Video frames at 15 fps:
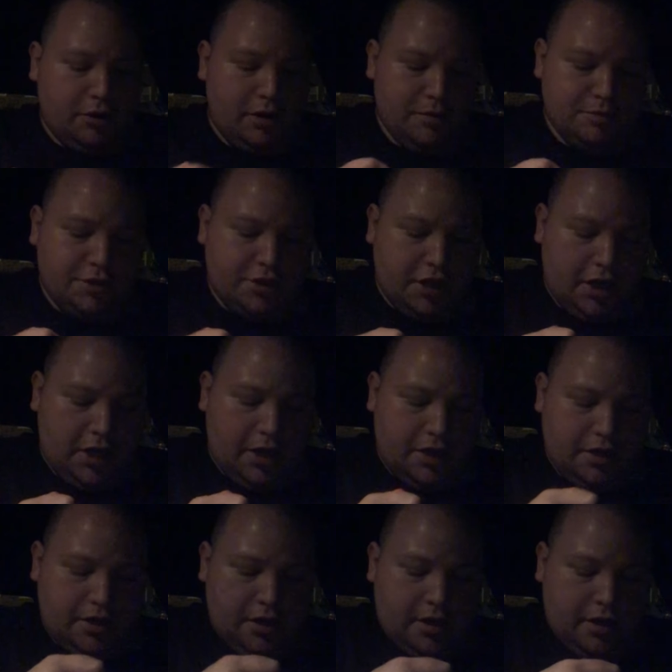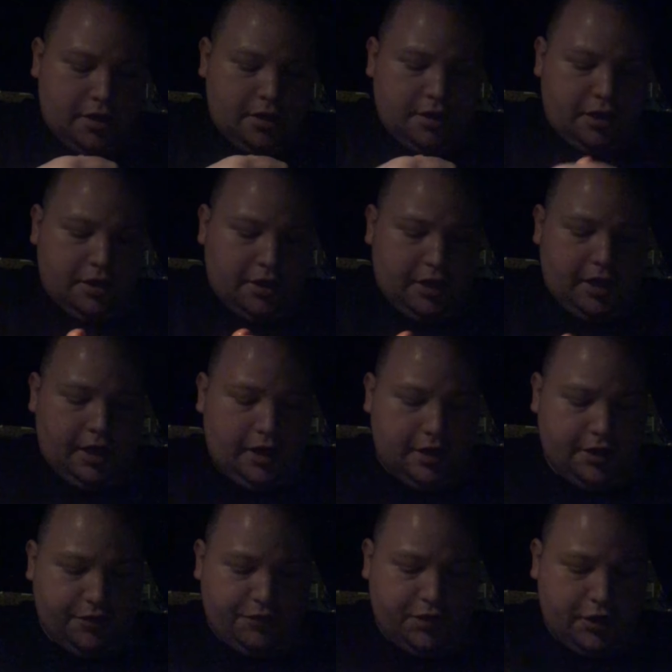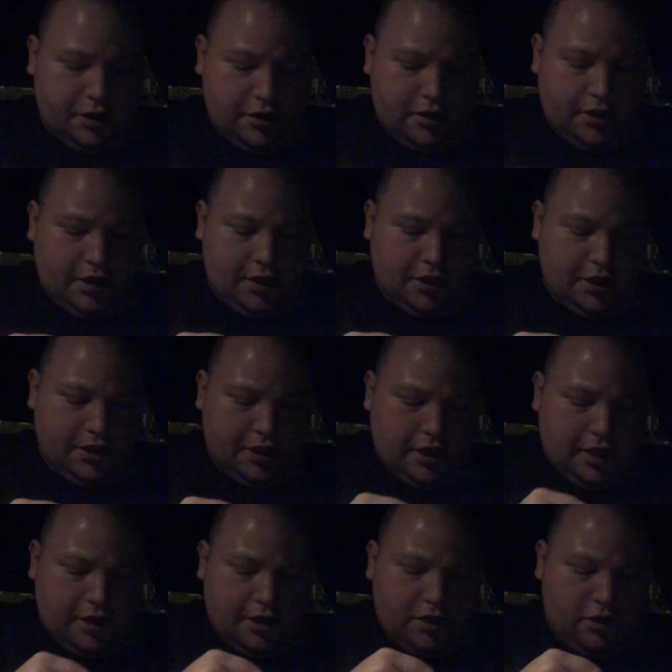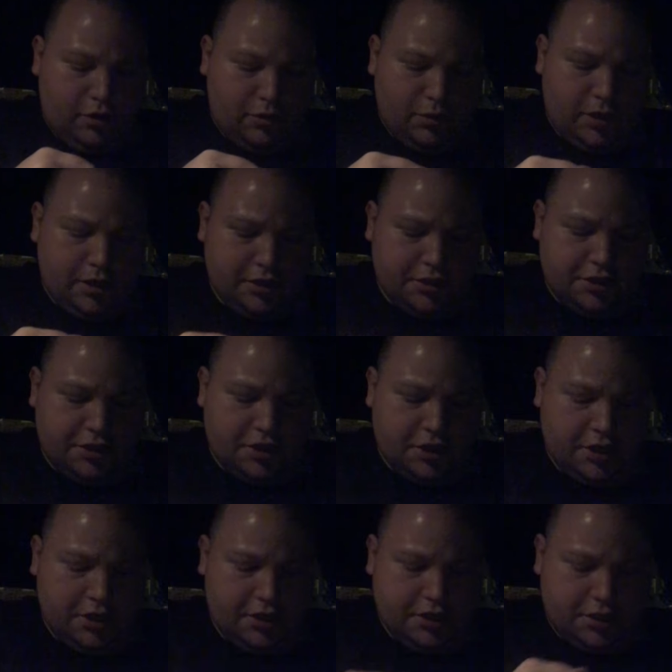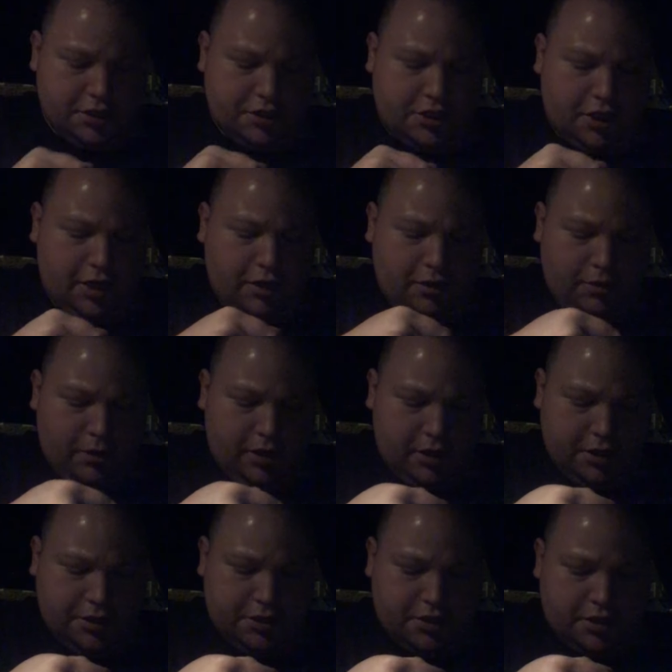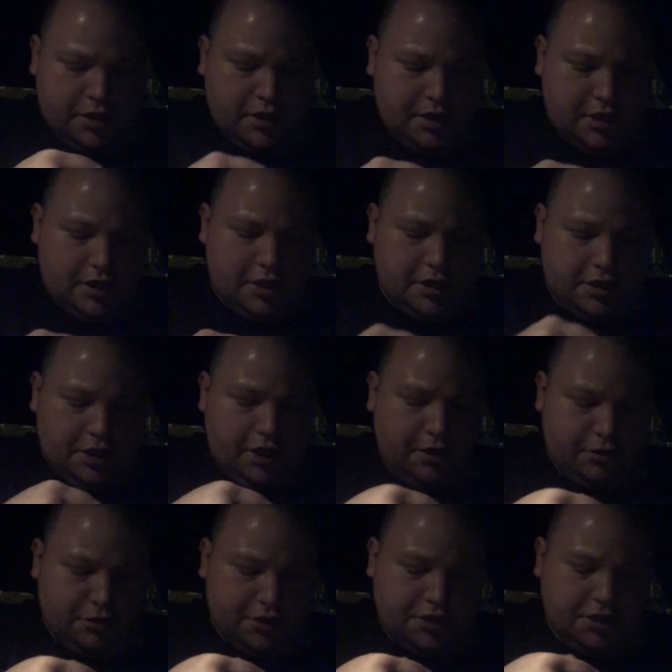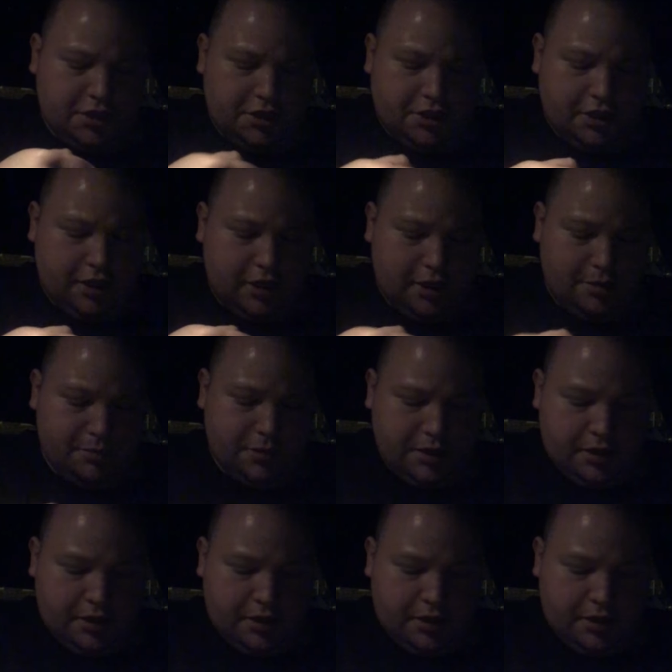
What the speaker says: upset that they had to go around the city and just terrorize and tear the city up,